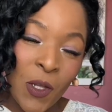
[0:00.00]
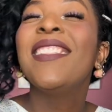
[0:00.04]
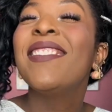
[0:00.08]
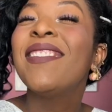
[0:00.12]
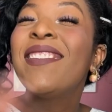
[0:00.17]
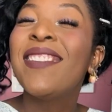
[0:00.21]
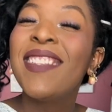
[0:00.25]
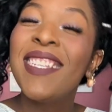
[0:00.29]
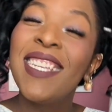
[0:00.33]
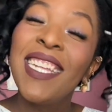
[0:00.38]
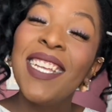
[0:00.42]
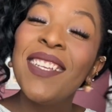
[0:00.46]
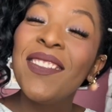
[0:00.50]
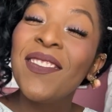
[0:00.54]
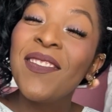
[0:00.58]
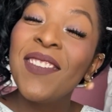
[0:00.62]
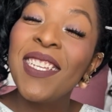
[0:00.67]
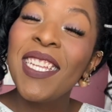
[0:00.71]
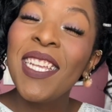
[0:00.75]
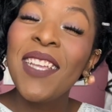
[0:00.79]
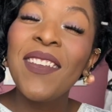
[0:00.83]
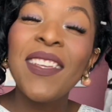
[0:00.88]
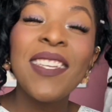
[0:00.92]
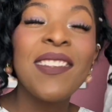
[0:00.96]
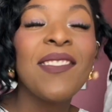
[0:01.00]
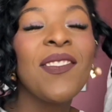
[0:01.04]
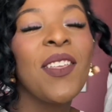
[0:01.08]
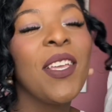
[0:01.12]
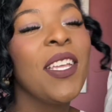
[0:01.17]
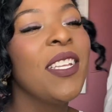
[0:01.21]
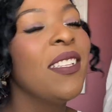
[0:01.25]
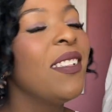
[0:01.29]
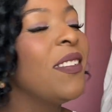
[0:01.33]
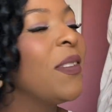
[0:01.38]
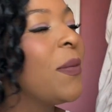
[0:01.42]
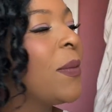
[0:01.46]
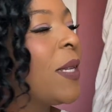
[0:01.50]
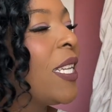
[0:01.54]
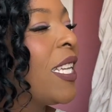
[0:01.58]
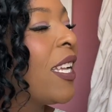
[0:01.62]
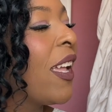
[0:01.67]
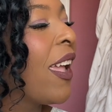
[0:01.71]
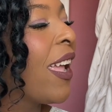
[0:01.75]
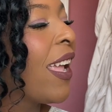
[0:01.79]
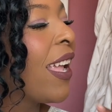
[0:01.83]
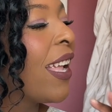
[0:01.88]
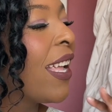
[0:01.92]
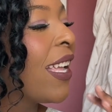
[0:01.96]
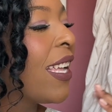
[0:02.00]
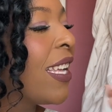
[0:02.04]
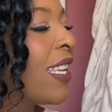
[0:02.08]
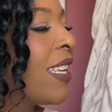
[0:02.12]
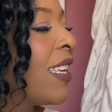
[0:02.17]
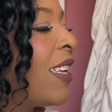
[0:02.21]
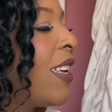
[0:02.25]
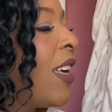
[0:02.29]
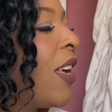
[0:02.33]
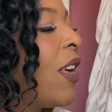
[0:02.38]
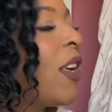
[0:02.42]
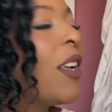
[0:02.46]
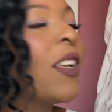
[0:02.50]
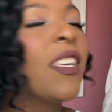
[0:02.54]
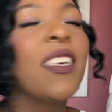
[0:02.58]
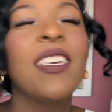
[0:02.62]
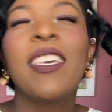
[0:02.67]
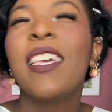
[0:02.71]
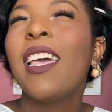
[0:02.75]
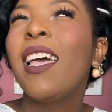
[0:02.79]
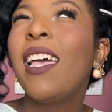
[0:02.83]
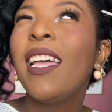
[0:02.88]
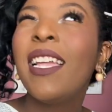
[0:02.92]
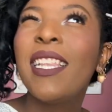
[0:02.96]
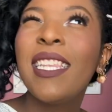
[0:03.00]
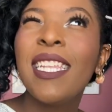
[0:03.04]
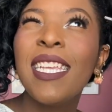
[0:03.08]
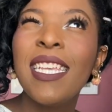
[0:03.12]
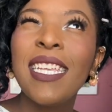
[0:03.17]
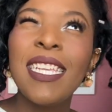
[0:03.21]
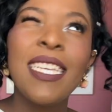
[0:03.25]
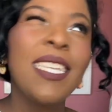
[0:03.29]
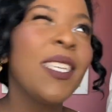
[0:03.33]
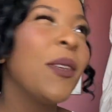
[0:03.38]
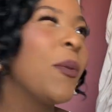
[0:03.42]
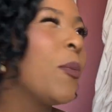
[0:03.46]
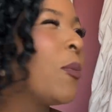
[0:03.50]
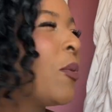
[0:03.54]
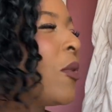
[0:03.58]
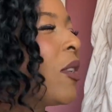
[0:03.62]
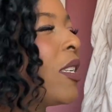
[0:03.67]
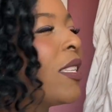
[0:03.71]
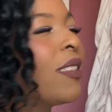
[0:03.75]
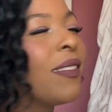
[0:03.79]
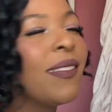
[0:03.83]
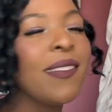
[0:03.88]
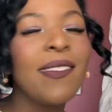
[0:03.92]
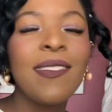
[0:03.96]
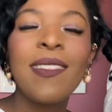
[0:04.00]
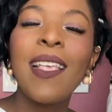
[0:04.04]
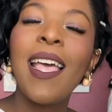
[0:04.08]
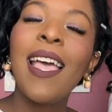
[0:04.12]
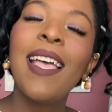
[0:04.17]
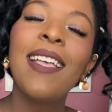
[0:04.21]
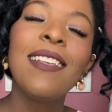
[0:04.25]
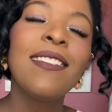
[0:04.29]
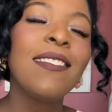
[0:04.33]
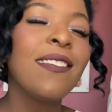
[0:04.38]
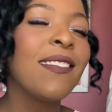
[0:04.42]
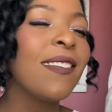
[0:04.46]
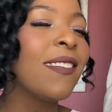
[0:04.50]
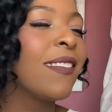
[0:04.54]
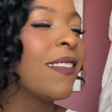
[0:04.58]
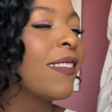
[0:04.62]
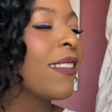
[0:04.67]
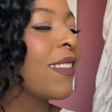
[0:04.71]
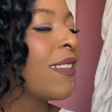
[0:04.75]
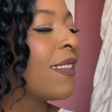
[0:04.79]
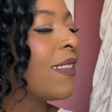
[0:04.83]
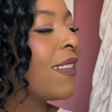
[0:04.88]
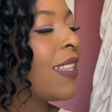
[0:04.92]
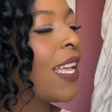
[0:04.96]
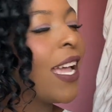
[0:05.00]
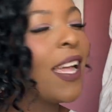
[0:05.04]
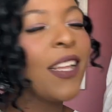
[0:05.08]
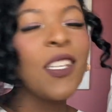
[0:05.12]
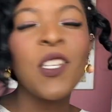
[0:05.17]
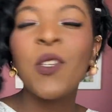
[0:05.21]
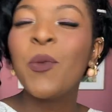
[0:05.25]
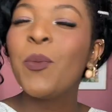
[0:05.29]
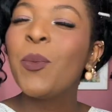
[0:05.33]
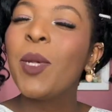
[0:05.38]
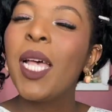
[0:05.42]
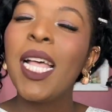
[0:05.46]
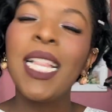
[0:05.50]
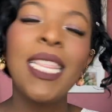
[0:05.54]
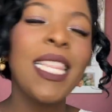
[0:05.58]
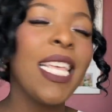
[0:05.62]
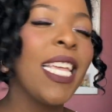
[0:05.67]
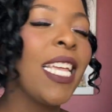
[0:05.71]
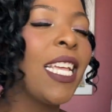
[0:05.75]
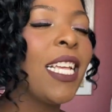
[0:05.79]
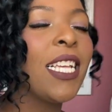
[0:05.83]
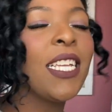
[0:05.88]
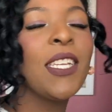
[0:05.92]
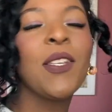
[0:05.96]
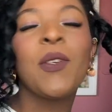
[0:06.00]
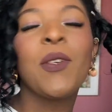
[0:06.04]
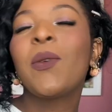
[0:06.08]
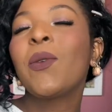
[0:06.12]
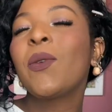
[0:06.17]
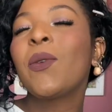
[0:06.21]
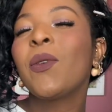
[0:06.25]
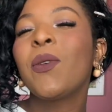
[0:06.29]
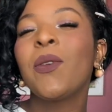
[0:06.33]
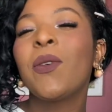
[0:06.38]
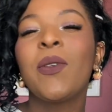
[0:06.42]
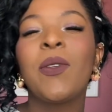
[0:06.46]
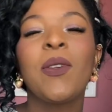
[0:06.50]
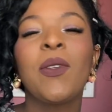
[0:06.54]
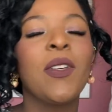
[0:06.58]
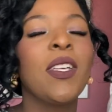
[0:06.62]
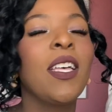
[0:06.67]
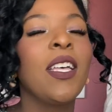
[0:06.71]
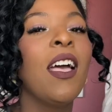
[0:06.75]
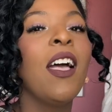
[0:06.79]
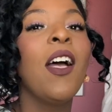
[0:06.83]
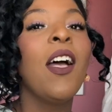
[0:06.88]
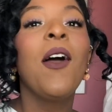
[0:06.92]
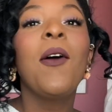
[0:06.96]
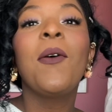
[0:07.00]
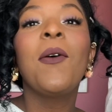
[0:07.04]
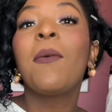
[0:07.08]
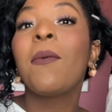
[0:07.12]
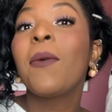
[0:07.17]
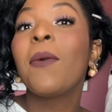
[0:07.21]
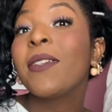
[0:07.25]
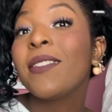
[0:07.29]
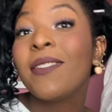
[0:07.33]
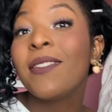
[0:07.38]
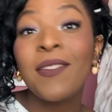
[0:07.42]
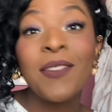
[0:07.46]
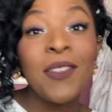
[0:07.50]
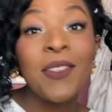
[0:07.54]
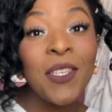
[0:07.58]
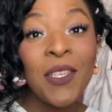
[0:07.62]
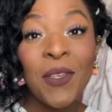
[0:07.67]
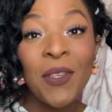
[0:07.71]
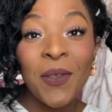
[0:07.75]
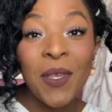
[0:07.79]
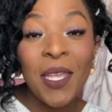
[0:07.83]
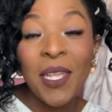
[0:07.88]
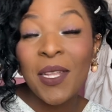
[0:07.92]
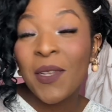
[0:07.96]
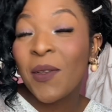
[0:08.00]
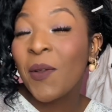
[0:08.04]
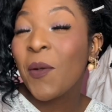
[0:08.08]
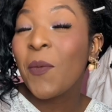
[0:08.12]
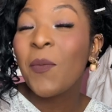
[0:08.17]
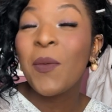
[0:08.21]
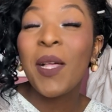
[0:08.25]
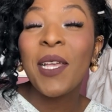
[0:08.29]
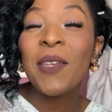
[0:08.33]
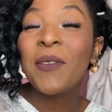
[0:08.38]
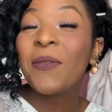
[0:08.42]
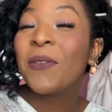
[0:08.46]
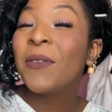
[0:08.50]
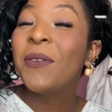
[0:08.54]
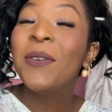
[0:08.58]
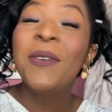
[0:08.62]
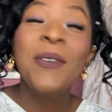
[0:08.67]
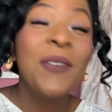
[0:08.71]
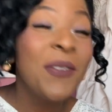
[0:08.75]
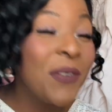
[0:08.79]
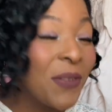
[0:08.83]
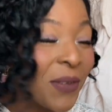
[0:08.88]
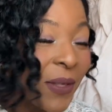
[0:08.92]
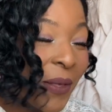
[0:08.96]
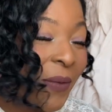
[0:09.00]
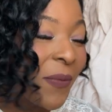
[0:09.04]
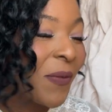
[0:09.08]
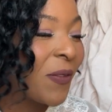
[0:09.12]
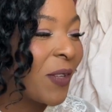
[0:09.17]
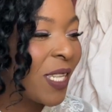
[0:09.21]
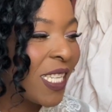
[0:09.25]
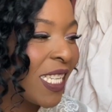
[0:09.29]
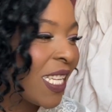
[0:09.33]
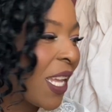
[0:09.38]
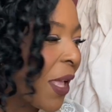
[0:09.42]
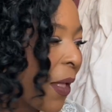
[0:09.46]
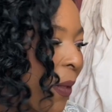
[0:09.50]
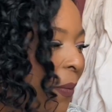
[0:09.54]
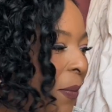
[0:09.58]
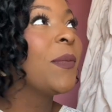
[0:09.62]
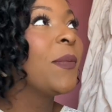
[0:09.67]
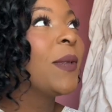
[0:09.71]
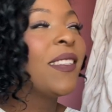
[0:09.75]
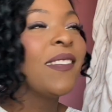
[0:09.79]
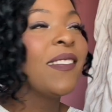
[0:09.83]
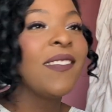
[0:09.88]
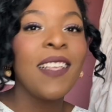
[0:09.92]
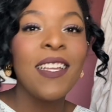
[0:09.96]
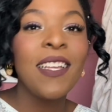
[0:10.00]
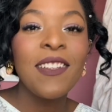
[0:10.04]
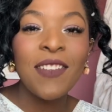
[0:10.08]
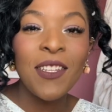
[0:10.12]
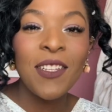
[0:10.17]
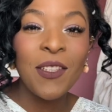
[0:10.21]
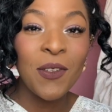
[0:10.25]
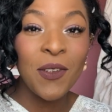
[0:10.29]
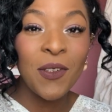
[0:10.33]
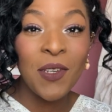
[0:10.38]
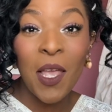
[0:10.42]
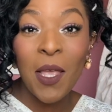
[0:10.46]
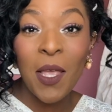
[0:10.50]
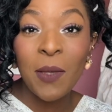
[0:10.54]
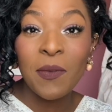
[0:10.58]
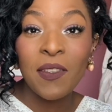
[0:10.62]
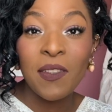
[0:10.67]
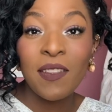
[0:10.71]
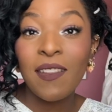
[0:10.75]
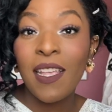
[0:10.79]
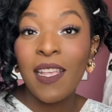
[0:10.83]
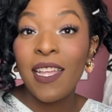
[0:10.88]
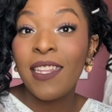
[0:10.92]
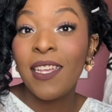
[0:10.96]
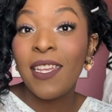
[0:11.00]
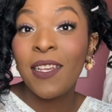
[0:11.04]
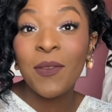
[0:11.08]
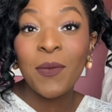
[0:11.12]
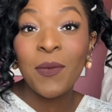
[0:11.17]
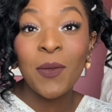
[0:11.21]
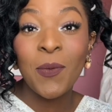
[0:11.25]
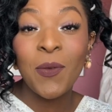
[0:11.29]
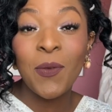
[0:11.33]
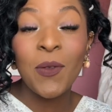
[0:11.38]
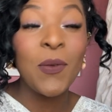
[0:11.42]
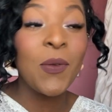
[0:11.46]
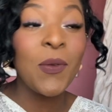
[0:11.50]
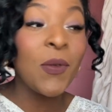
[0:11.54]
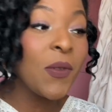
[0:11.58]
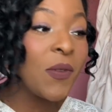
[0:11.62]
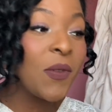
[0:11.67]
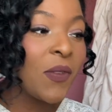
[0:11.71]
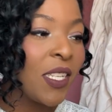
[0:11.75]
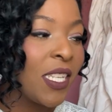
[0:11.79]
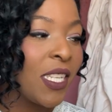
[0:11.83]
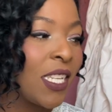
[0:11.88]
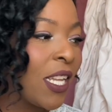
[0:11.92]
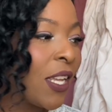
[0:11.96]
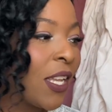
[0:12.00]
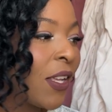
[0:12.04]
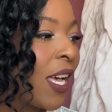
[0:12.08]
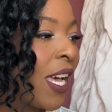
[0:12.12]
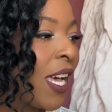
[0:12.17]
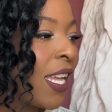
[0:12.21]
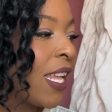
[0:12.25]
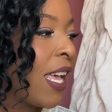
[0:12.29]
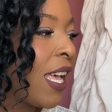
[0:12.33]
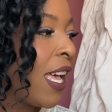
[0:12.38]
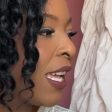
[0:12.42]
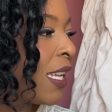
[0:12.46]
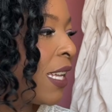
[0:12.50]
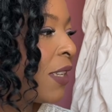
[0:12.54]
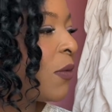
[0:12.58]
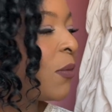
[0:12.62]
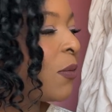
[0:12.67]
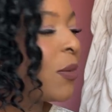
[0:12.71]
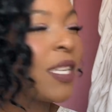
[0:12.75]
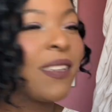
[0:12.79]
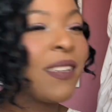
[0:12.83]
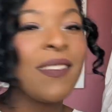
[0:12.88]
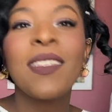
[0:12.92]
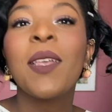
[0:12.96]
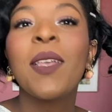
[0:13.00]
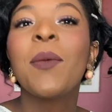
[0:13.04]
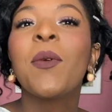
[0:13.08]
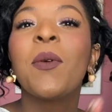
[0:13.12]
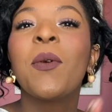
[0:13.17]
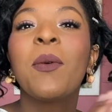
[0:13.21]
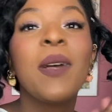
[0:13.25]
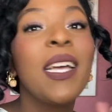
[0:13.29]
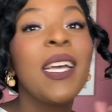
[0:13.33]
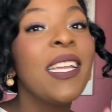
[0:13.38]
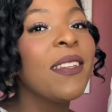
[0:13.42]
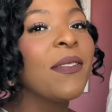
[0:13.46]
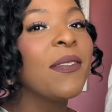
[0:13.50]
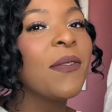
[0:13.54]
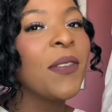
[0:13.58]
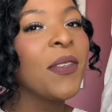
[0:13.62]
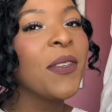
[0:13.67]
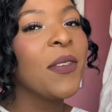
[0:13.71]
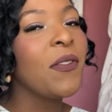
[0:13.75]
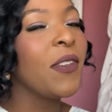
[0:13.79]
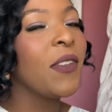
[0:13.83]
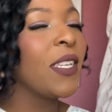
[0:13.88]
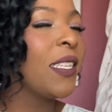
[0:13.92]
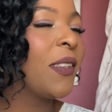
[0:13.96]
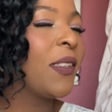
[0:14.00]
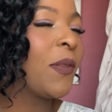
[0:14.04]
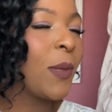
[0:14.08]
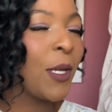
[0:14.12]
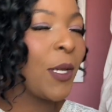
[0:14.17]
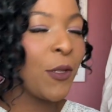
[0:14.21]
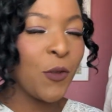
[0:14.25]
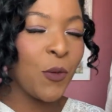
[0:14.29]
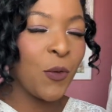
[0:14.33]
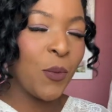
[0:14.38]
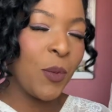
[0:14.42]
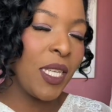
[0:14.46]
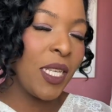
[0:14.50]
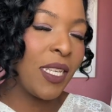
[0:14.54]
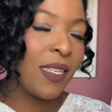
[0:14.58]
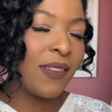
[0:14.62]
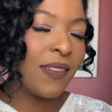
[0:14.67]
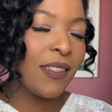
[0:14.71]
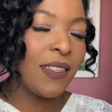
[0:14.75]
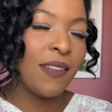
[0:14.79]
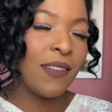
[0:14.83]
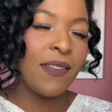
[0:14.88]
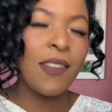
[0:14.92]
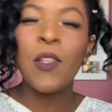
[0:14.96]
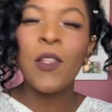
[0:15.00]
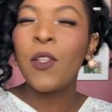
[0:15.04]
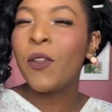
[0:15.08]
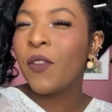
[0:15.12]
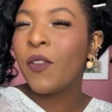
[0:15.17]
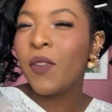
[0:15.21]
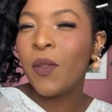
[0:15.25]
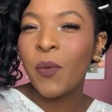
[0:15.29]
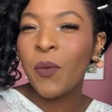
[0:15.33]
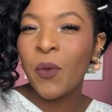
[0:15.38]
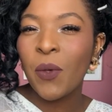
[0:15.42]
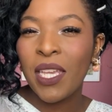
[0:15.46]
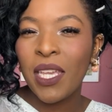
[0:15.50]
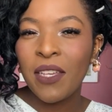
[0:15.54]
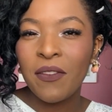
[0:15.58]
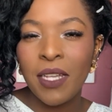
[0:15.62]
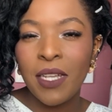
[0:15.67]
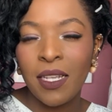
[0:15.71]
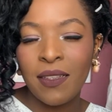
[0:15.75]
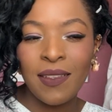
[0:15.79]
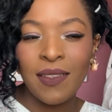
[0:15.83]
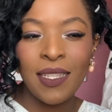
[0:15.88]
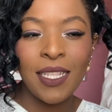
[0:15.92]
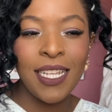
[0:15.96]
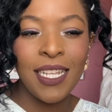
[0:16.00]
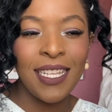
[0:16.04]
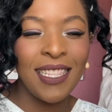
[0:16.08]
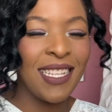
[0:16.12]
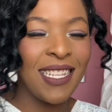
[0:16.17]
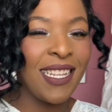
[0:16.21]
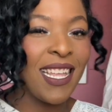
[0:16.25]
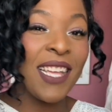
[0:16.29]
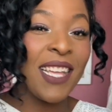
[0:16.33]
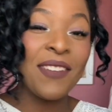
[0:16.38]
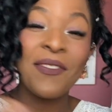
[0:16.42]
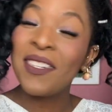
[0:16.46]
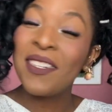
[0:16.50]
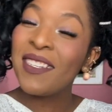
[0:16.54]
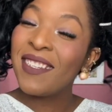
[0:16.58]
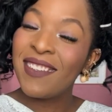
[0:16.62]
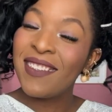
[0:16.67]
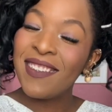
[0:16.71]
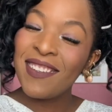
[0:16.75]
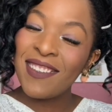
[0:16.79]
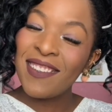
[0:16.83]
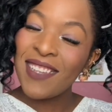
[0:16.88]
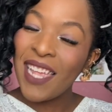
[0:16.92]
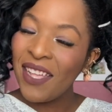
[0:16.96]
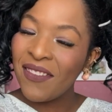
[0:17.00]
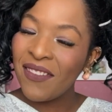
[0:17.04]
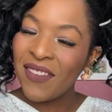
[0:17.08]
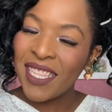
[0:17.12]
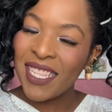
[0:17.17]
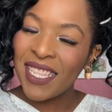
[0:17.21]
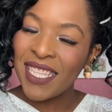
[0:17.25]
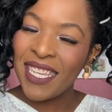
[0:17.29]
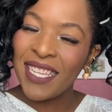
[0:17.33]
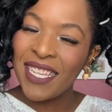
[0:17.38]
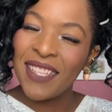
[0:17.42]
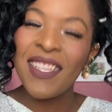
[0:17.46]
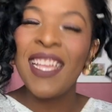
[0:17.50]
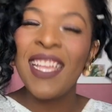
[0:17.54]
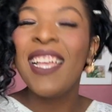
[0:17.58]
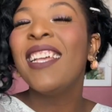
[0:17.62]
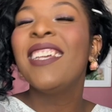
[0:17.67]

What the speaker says: And today's video is going to be a girly princess / balletcore what's new in my wardrobe video. It's been such a long time since I last filmed a haul video and I have picked up quite a few really special pieces, a lot of them quite recently, that I wanted to share with you.